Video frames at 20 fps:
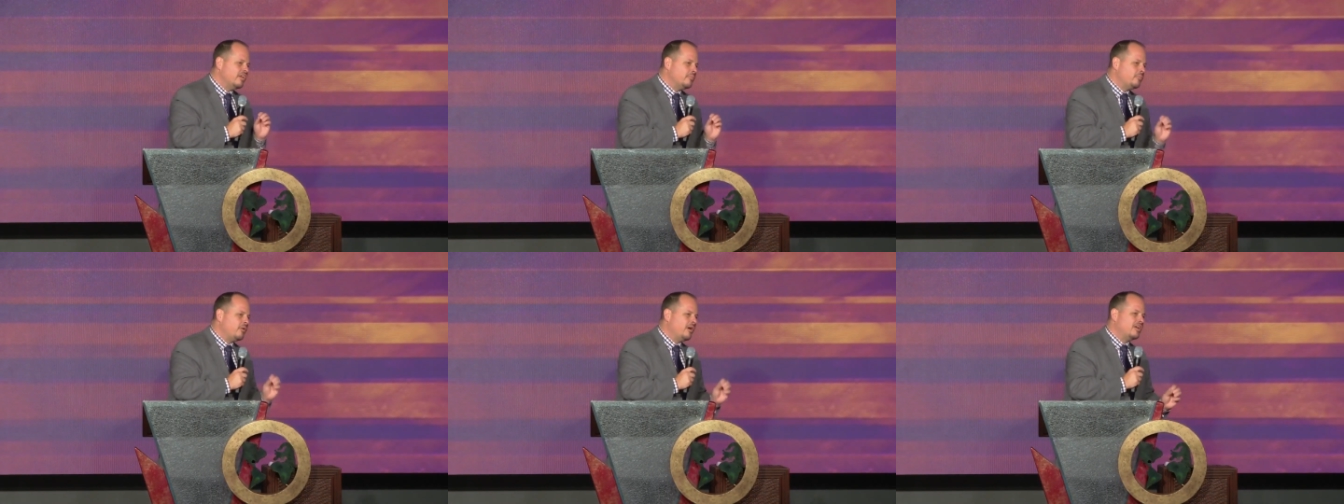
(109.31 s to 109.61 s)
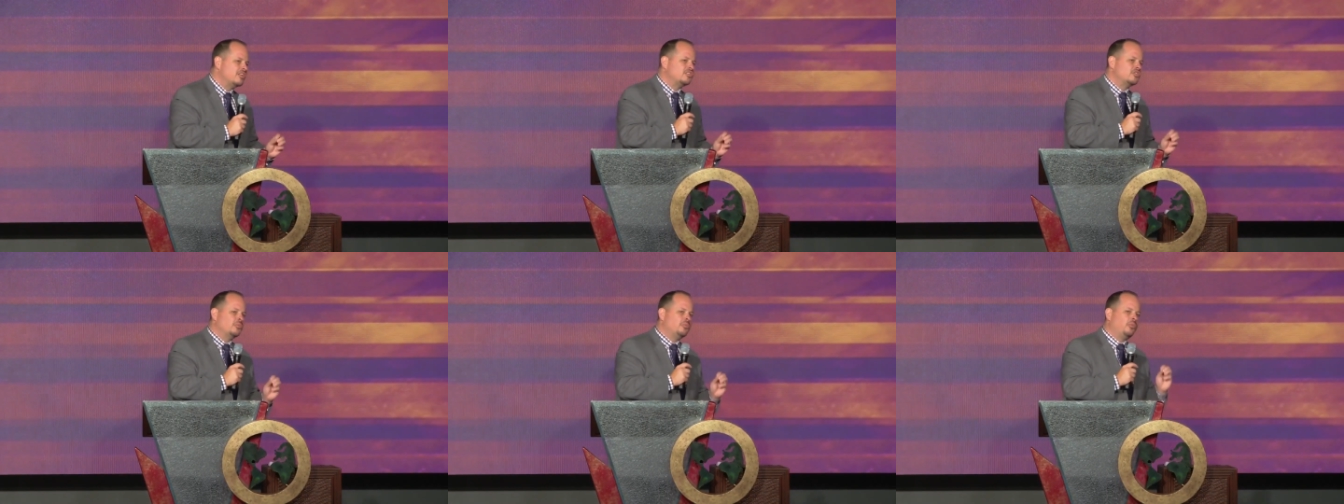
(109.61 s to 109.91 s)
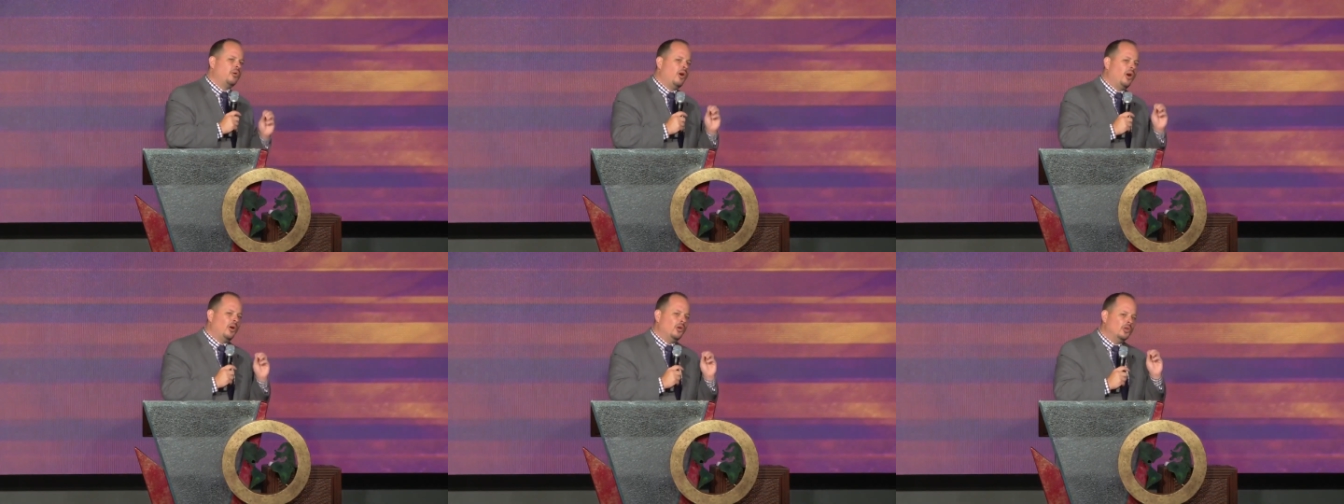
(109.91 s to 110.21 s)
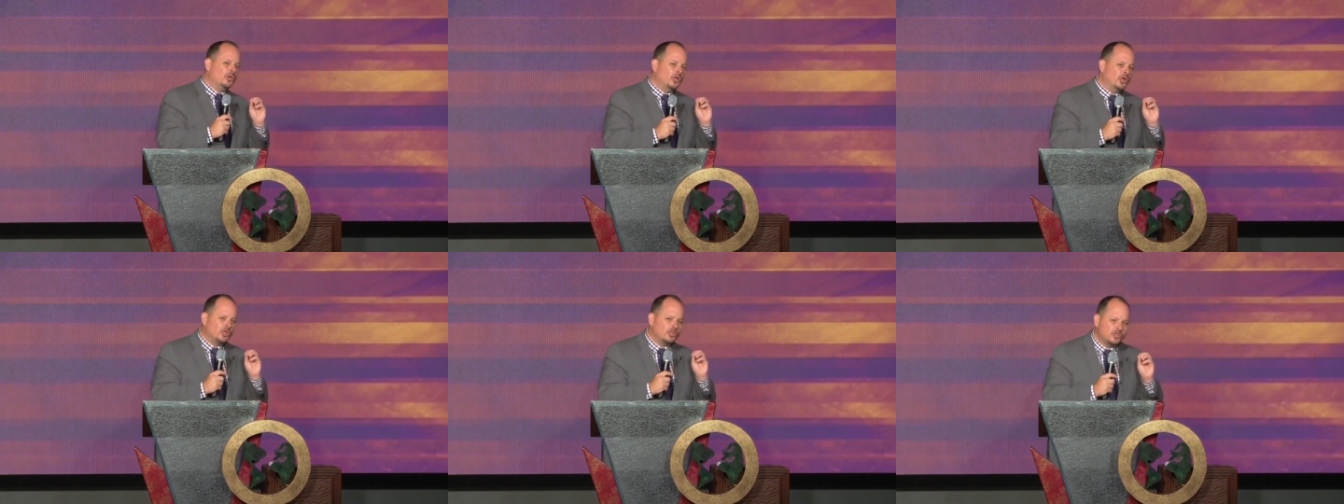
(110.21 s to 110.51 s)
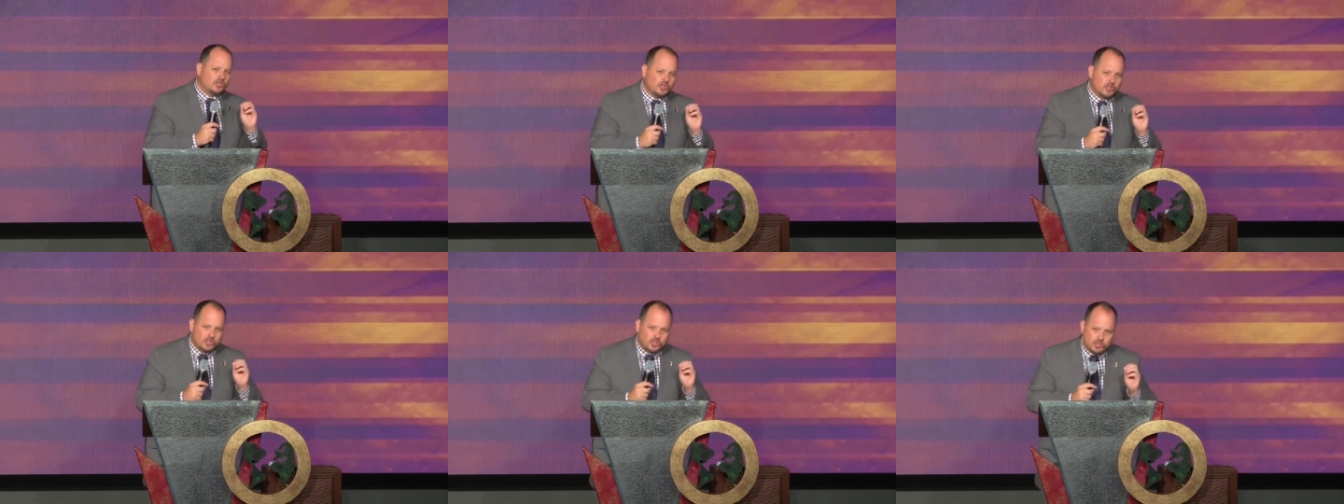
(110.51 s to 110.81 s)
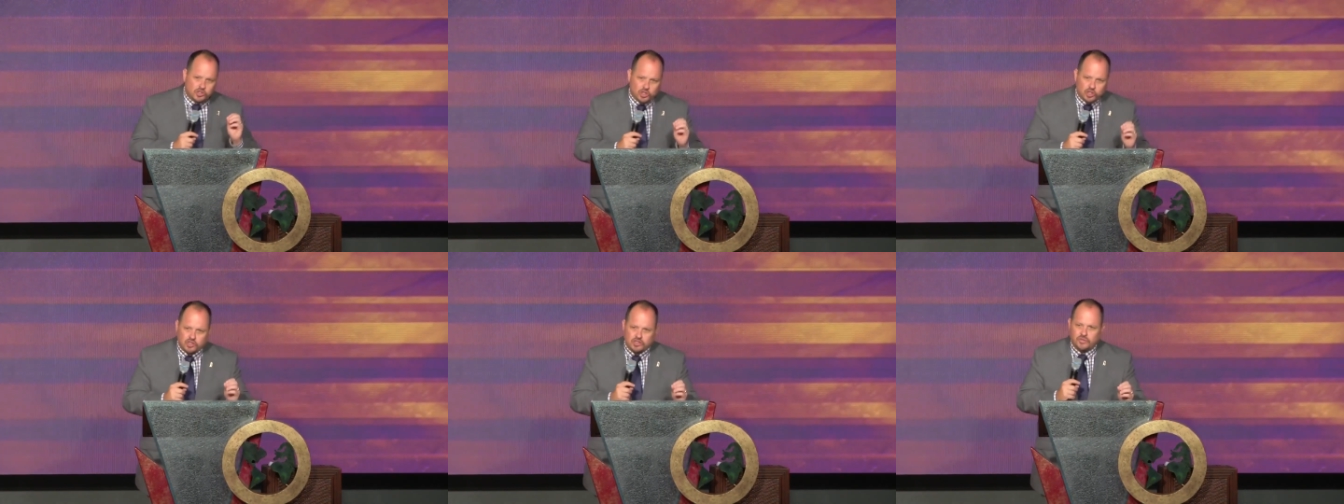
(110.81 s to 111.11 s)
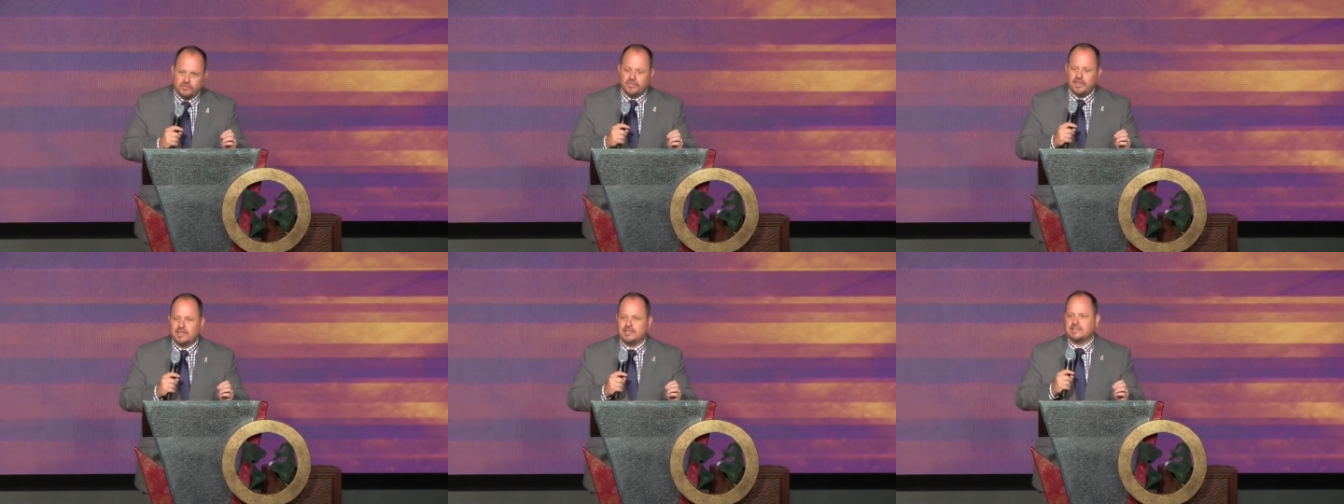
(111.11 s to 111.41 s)
Apostle Paul looked to the church
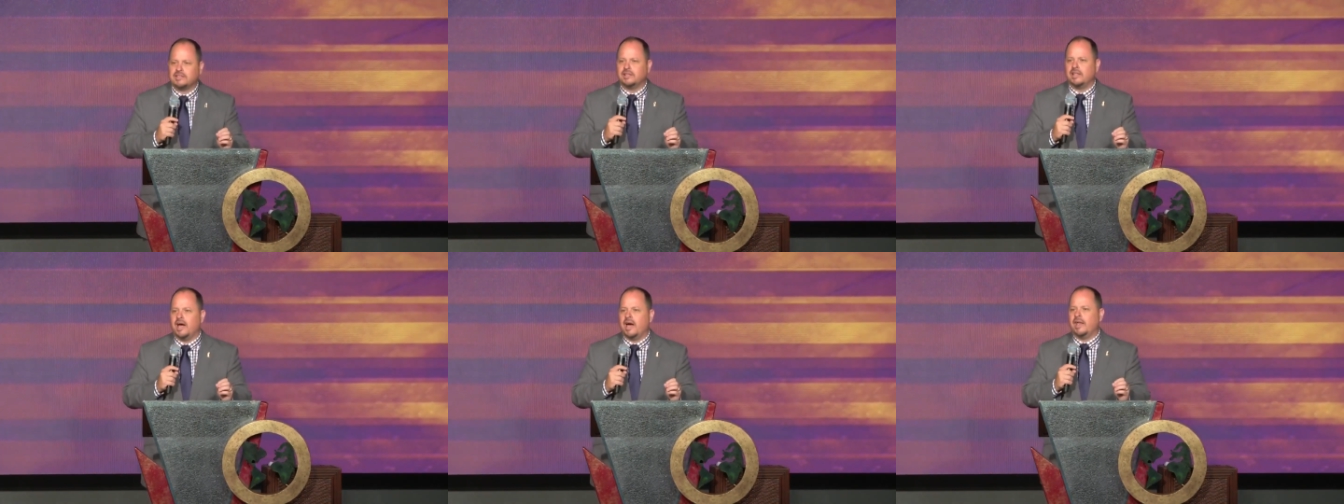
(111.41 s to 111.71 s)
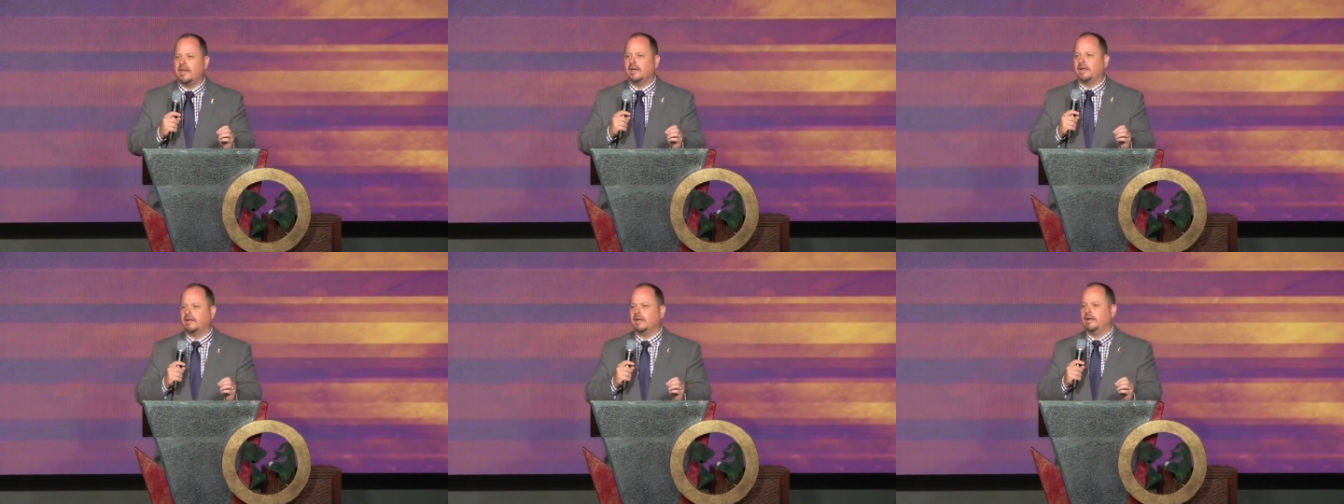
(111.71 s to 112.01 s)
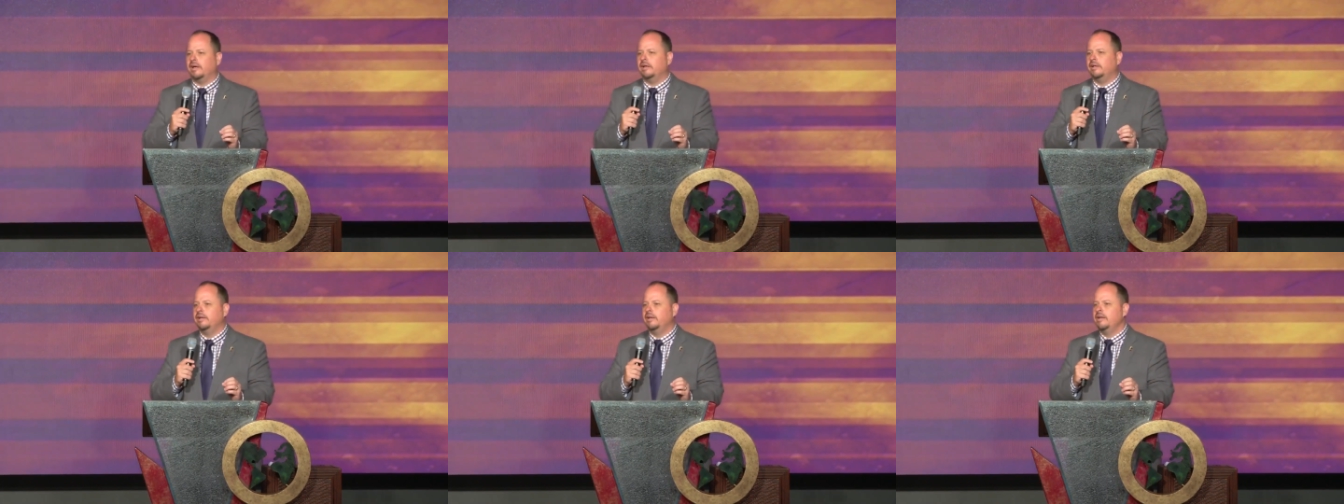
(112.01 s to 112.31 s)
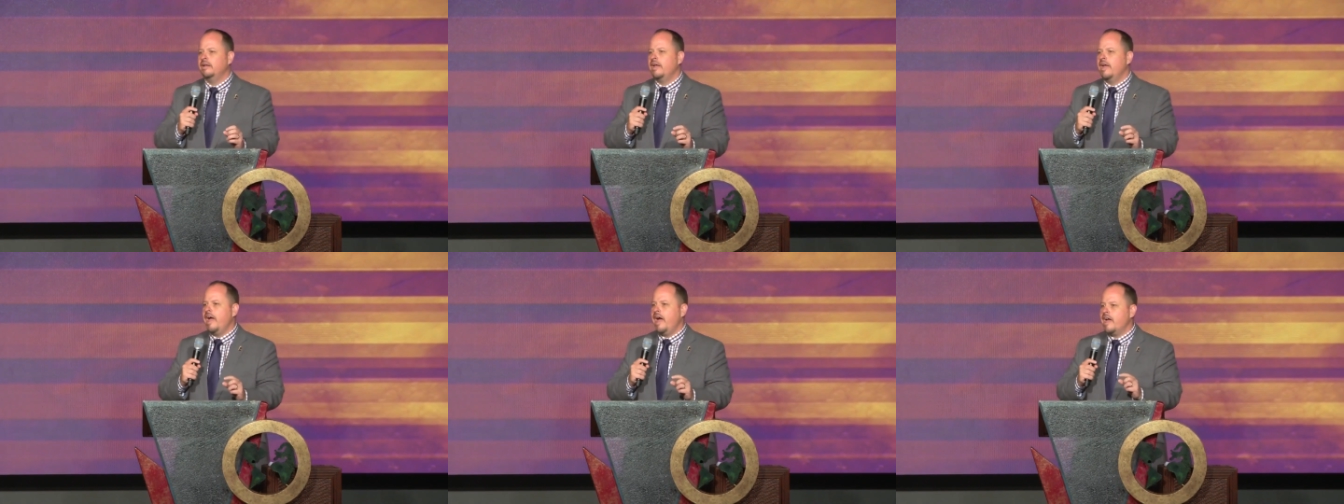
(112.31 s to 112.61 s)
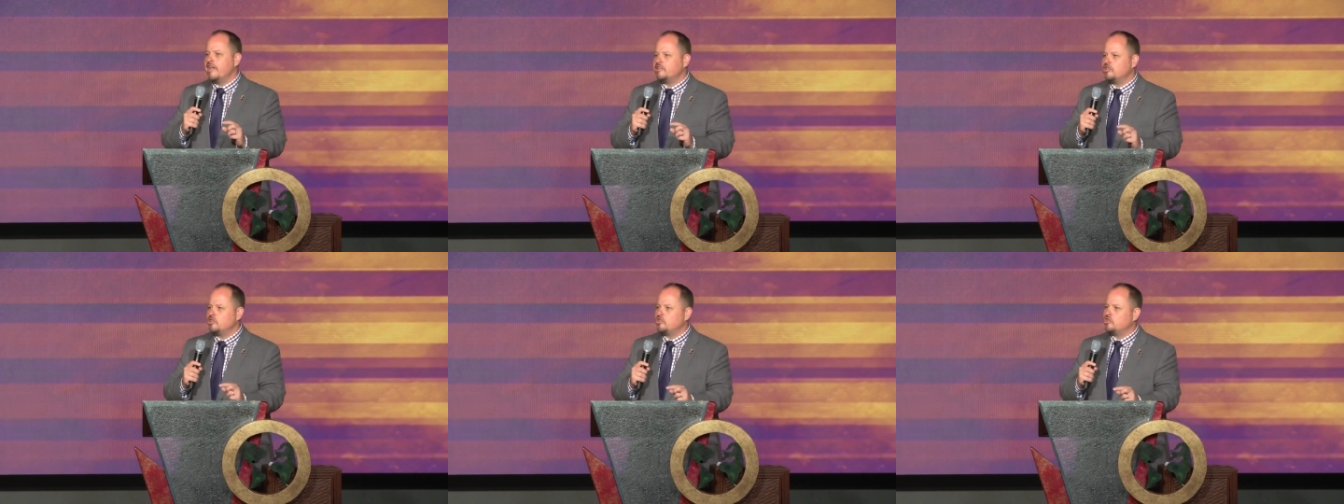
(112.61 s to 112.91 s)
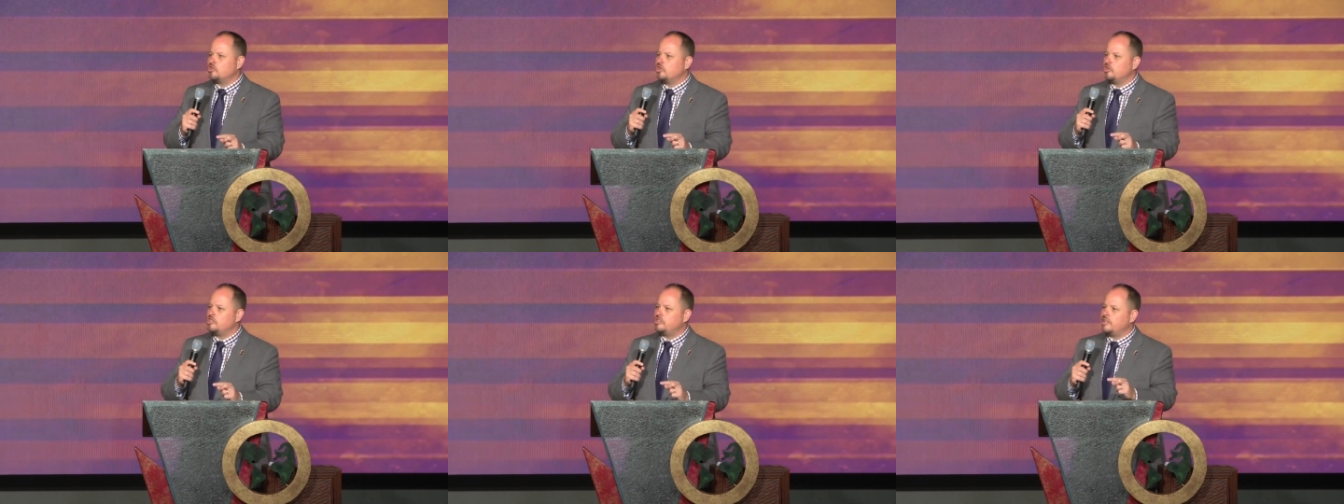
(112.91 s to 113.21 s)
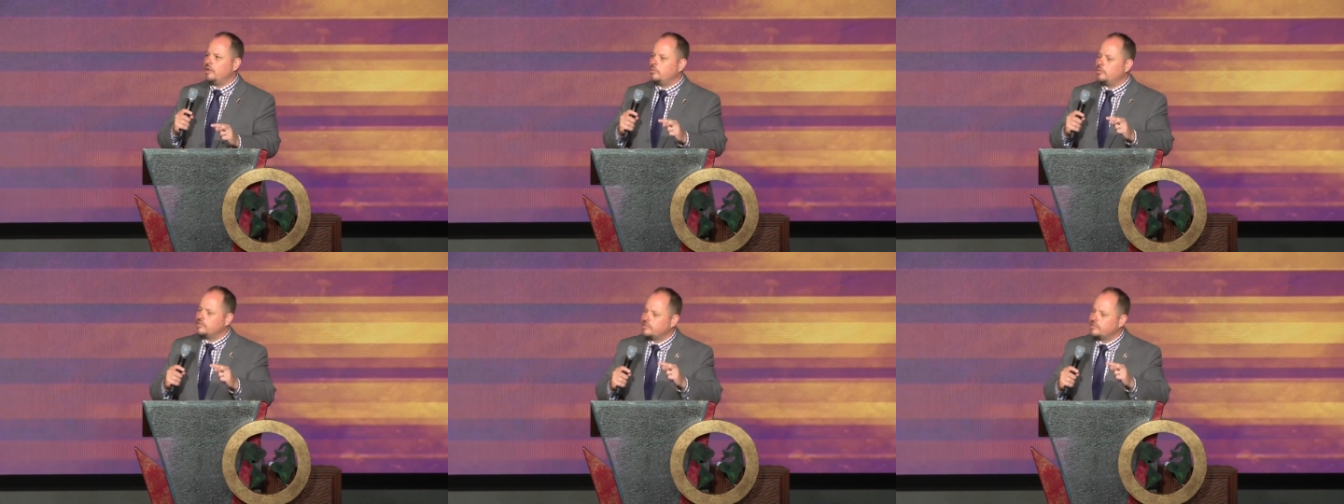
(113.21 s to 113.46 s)
of Thessalonica, as a church that